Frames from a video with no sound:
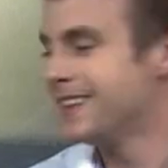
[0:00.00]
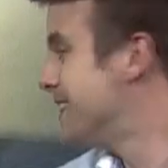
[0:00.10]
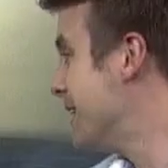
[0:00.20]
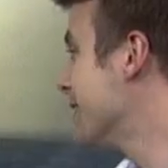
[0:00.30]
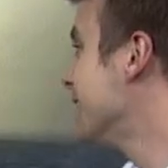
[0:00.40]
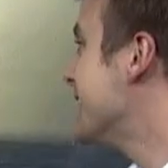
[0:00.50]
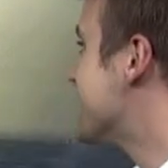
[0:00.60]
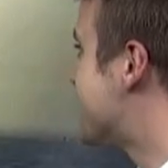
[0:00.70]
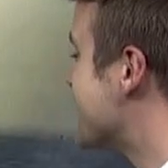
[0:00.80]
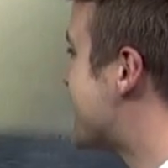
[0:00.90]
There it
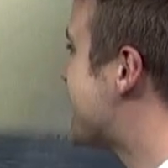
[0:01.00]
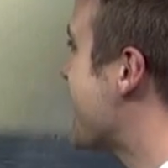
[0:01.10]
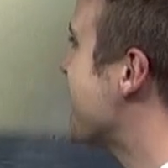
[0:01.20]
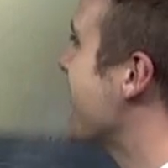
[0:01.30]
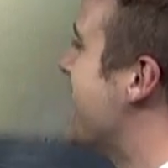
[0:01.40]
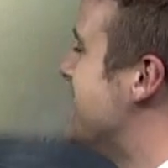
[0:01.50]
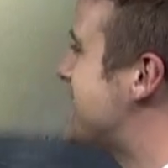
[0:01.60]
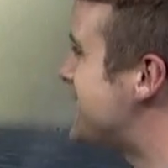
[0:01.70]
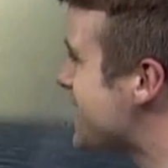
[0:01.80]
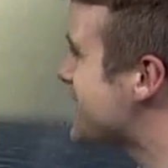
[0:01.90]
is, the sunlight,
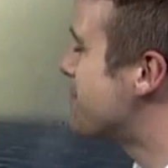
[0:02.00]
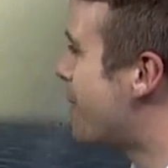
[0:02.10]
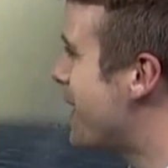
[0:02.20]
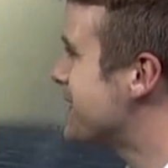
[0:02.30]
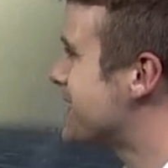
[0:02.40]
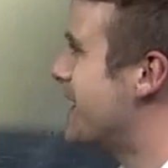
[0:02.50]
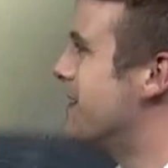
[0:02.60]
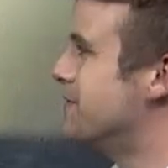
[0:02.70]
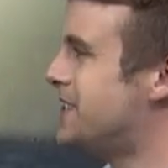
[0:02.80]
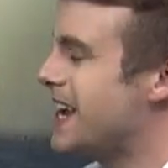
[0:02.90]
six months
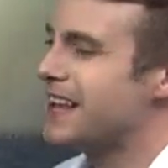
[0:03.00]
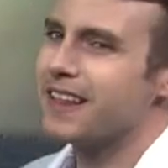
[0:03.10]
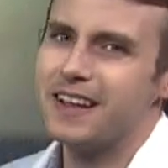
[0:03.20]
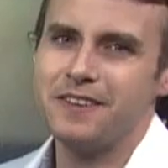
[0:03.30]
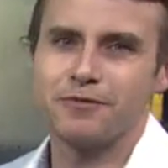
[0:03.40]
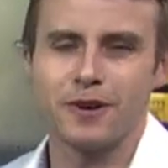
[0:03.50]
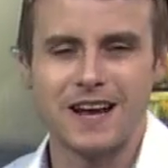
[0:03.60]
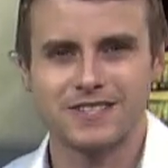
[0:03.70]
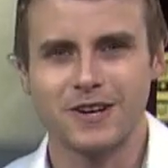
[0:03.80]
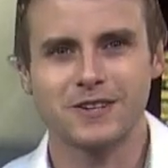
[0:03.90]
of daylight for
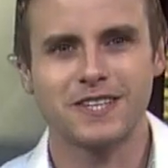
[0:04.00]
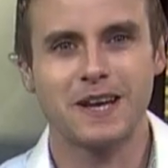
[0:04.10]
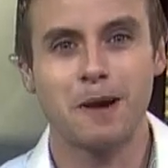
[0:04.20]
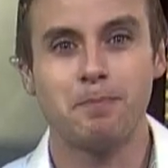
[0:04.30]
Antarctica,